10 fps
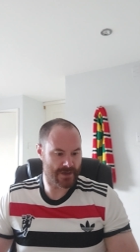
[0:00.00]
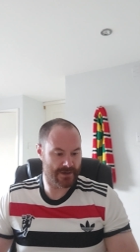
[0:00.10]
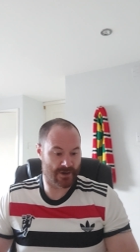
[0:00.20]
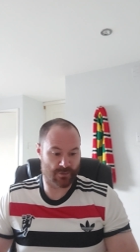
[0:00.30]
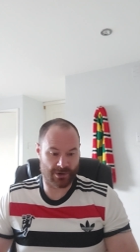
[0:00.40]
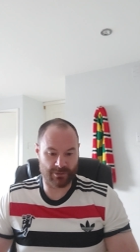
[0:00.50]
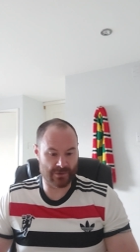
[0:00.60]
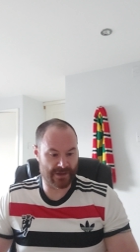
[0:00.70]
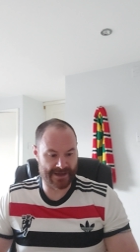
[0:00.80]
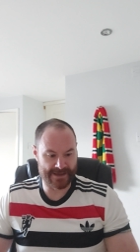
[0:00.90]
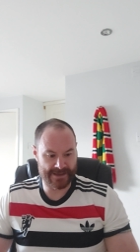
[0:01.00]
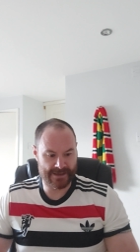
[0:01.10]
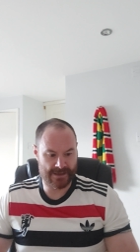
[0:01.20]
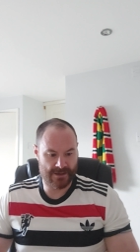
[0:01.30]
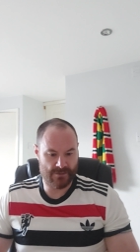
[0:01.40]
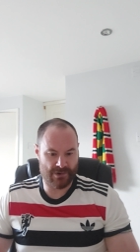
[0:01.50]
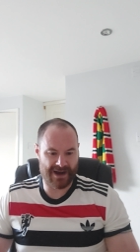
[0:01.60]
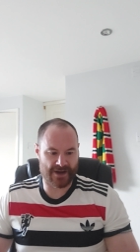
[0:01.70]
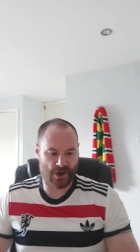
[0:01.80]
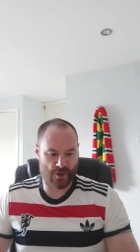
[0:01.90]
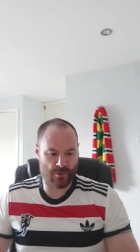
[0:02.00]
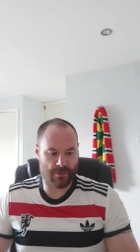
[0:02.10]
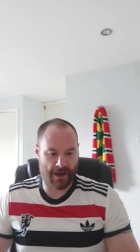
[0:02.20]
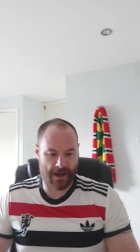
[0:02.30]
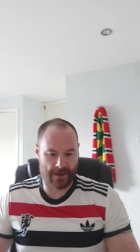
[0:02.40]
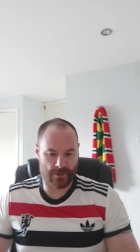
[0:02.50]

No problem with that. But I'd hope that